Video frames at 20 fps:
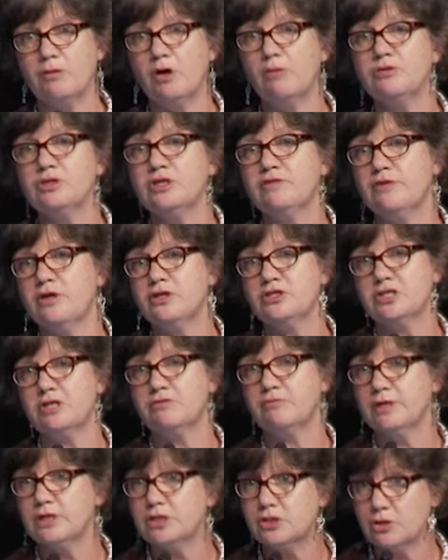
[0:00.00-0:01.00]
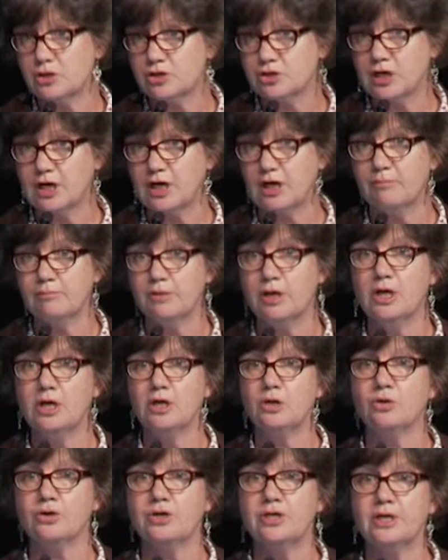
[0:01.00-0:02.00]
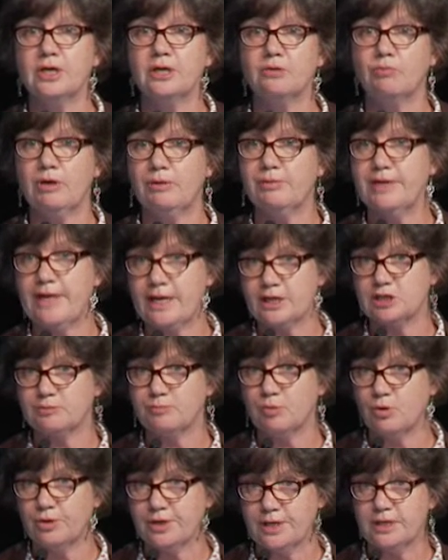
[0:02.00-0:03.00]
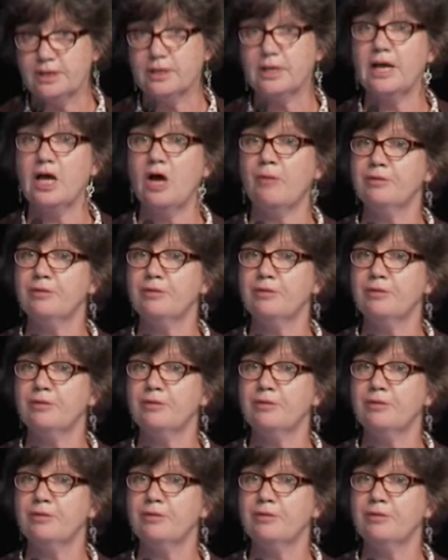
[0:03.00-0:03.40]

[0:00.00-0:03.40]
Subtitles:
Melbourne University Research Hub looking at where we're exporting,